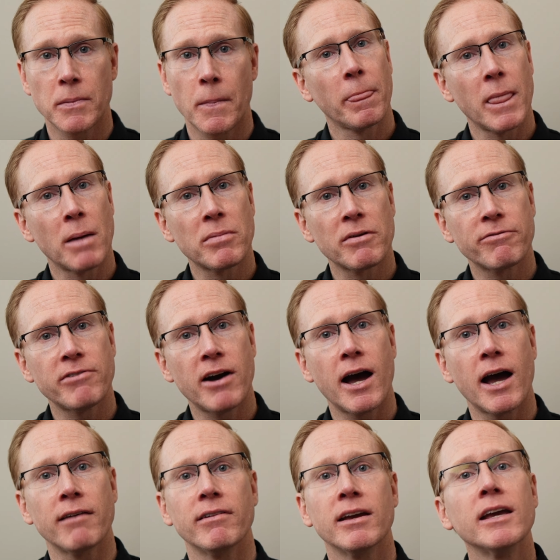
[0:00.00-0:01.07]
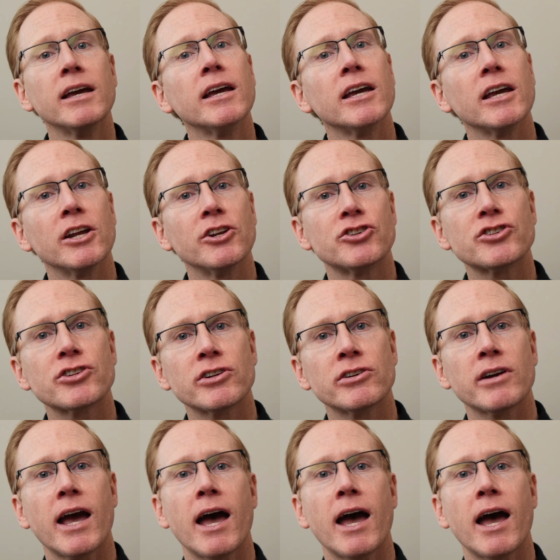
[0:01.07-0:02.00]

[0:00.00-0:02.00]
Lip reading: Number 5, ensure